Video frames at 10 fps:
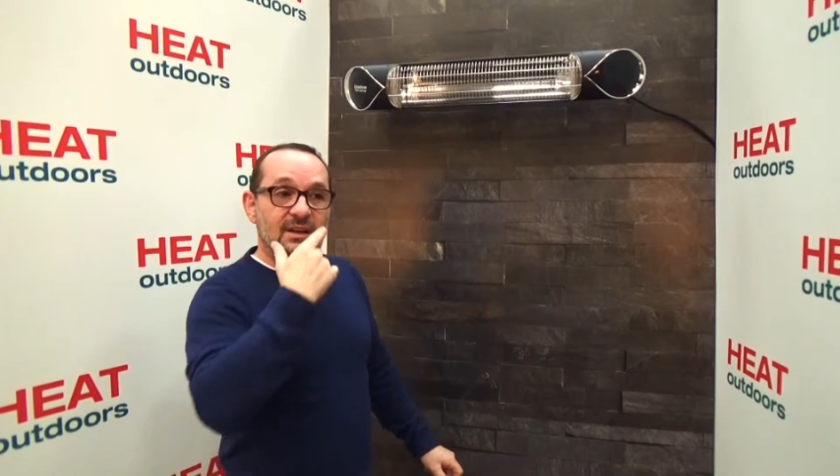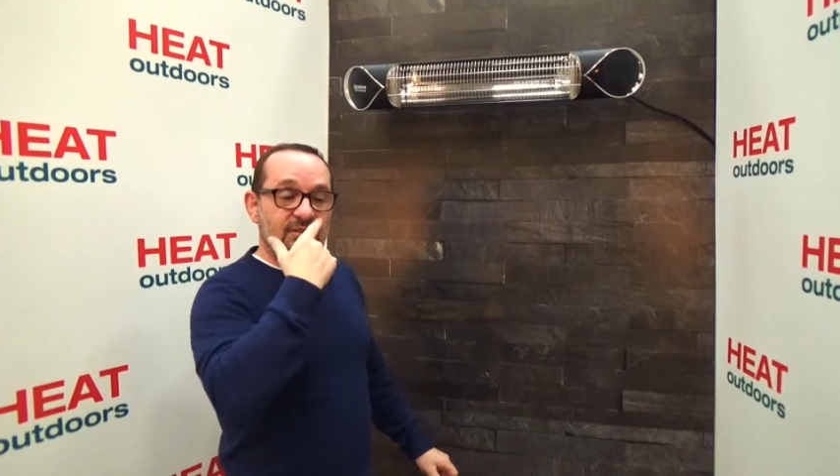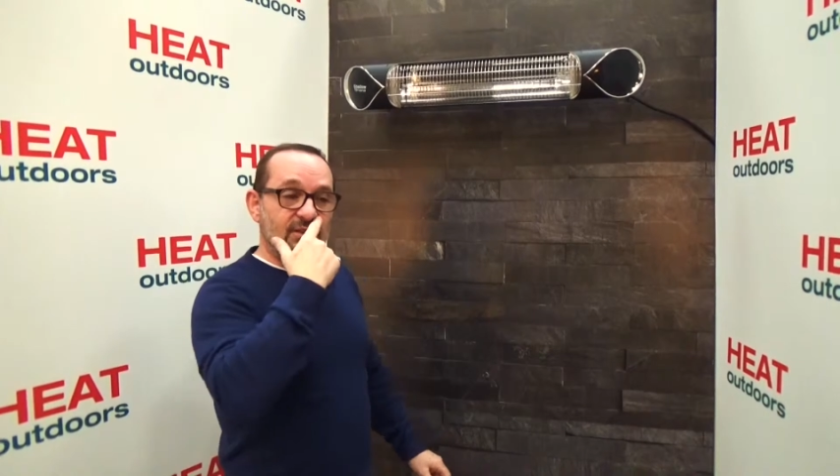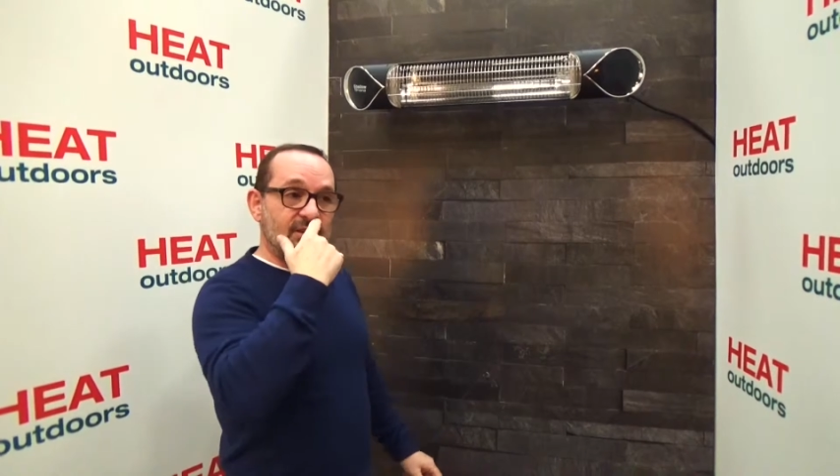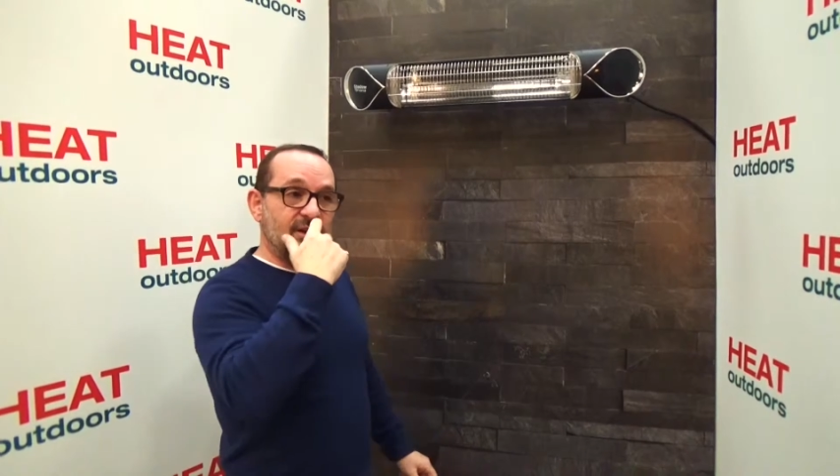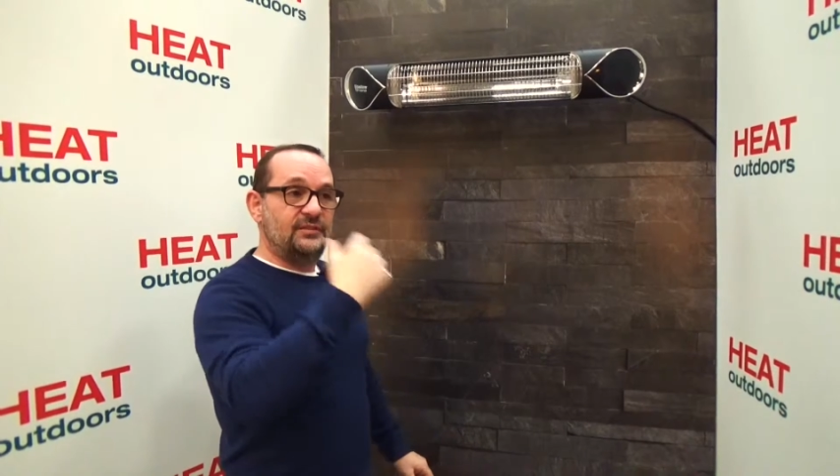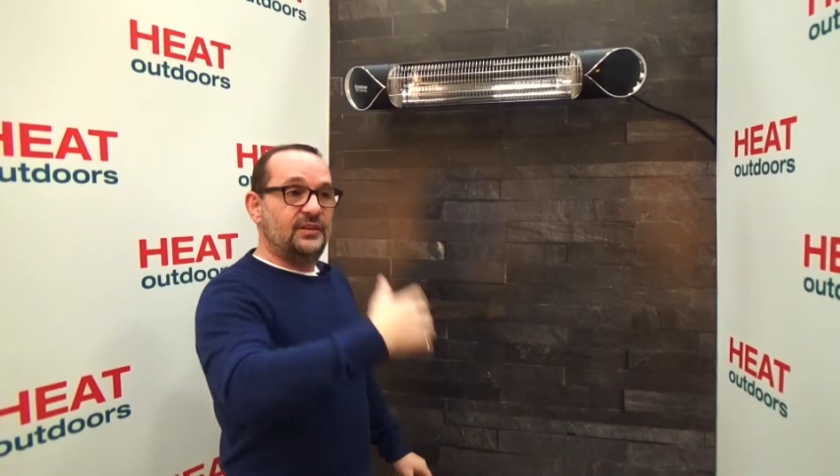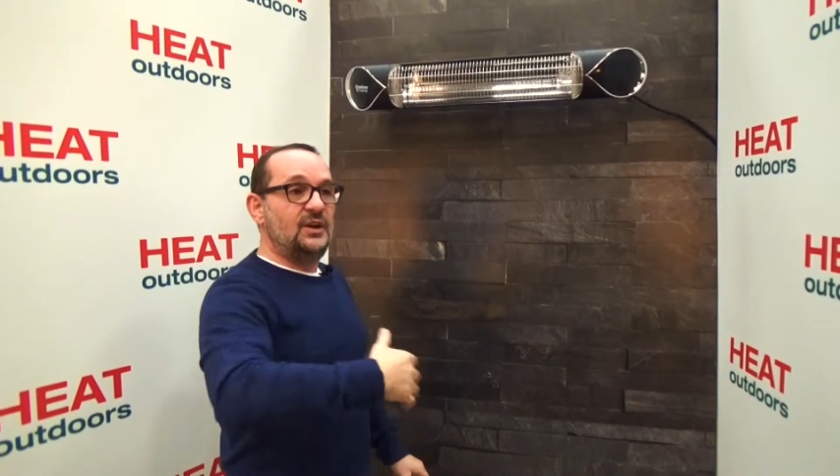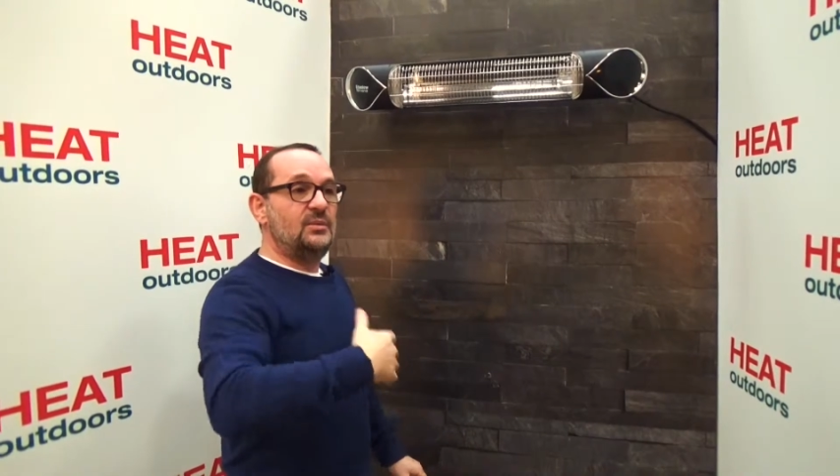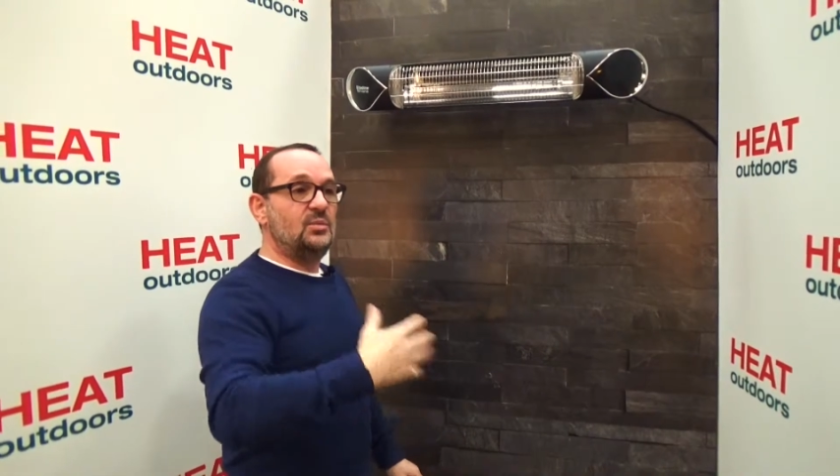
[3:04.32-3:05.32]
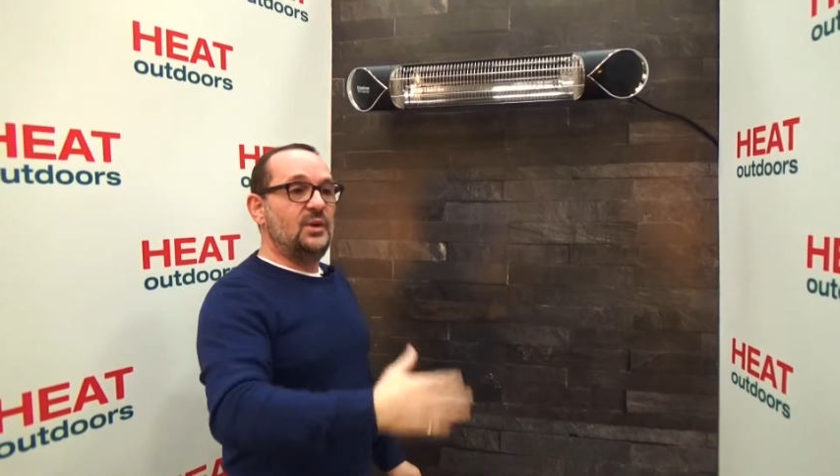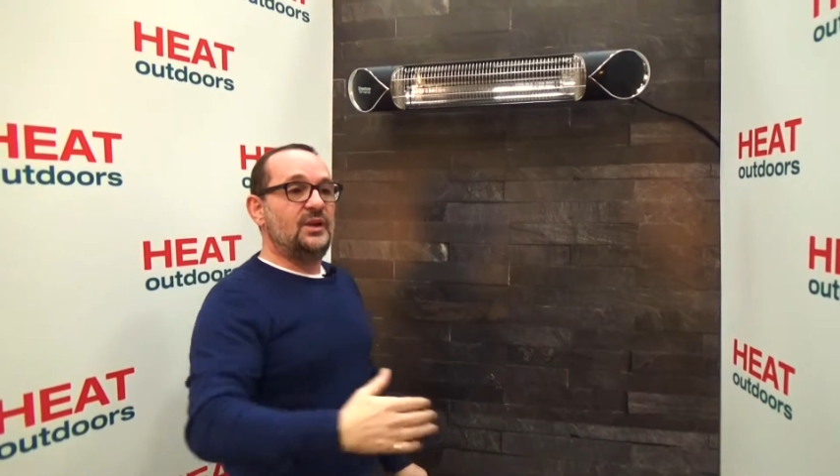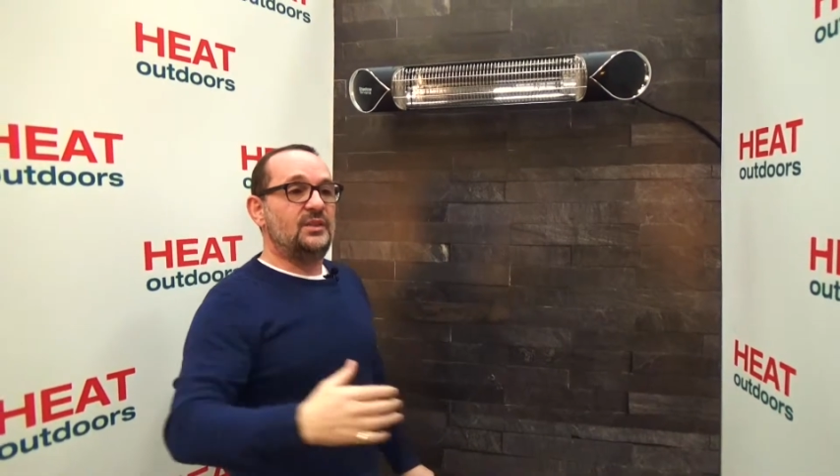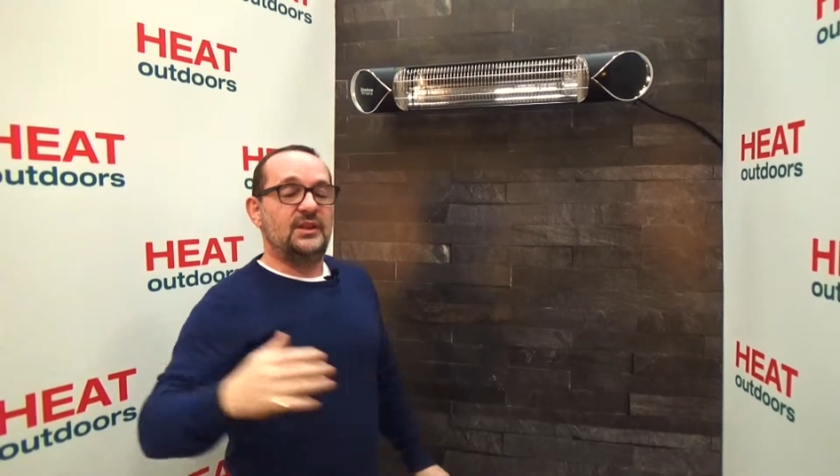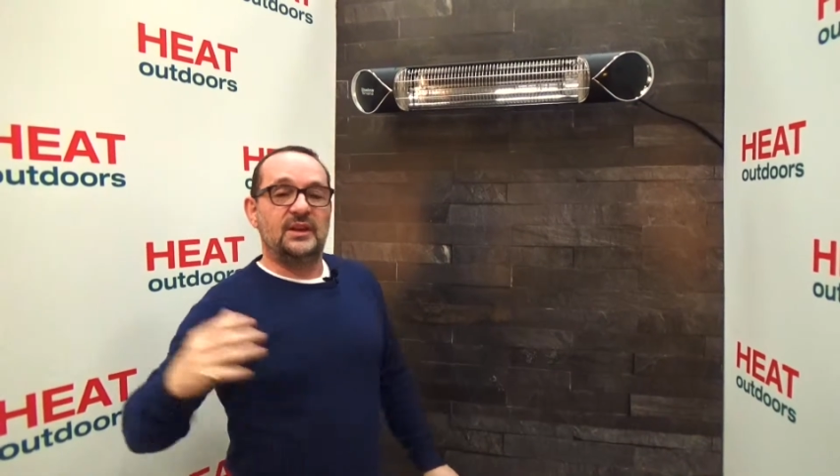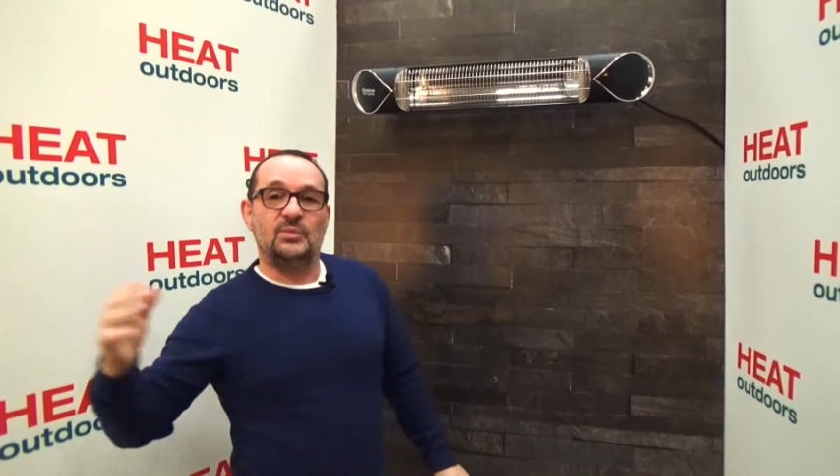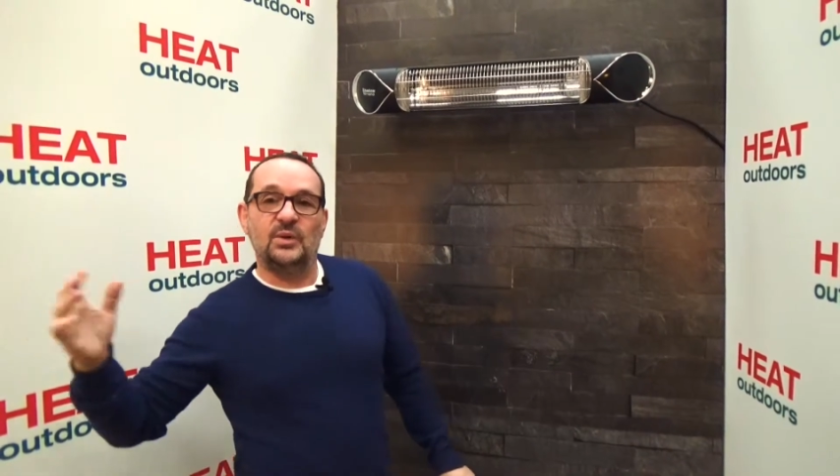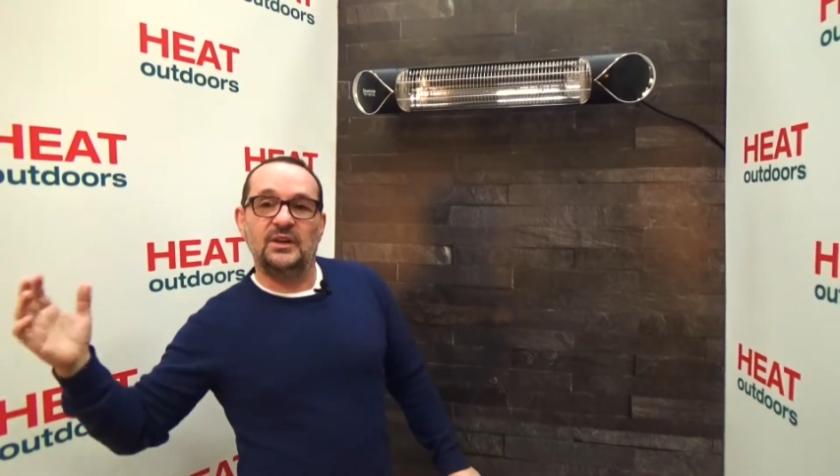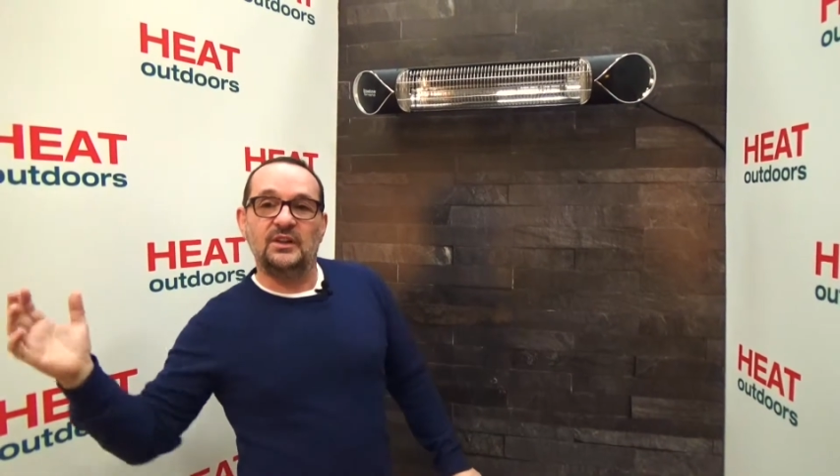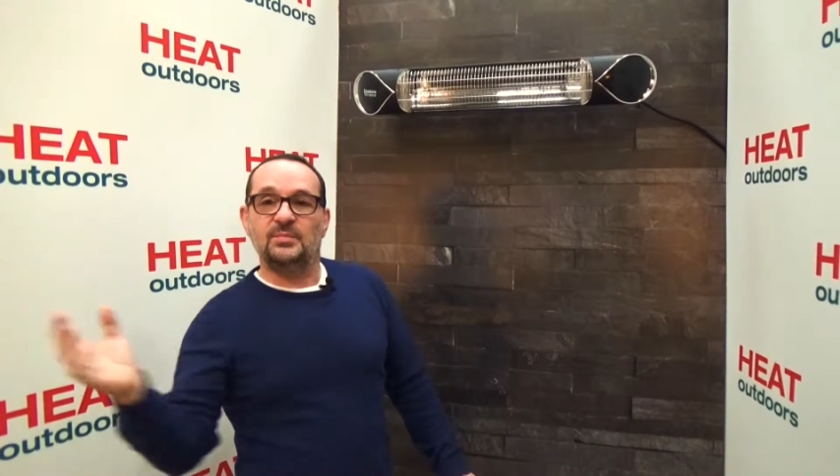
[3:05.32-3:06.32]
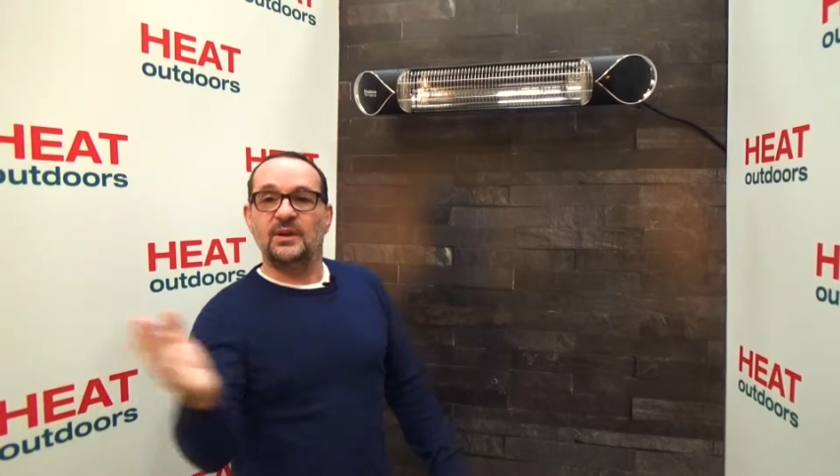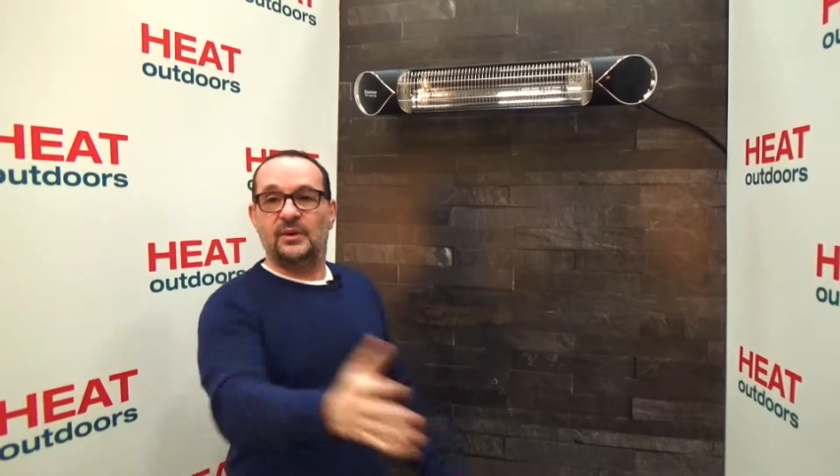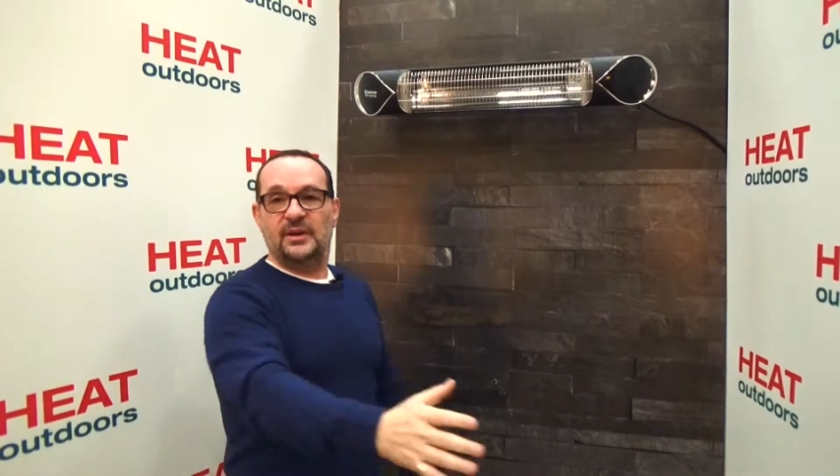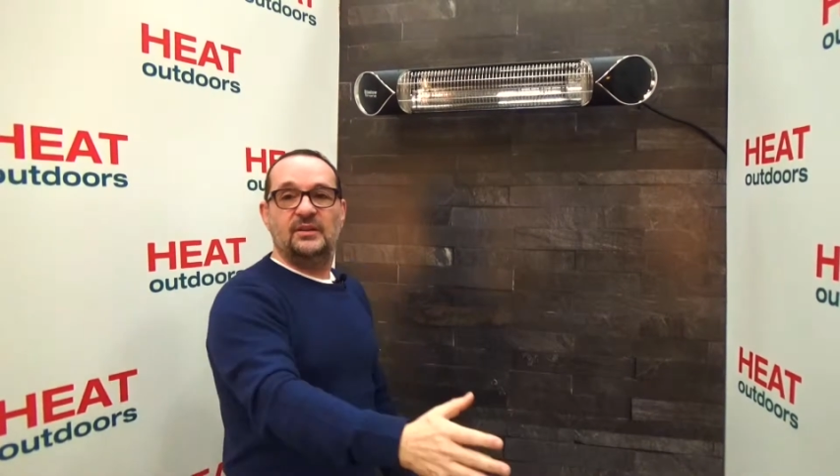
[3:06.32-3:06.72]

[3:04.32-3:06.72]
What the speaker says: If you're in an environment where the wind is blowing,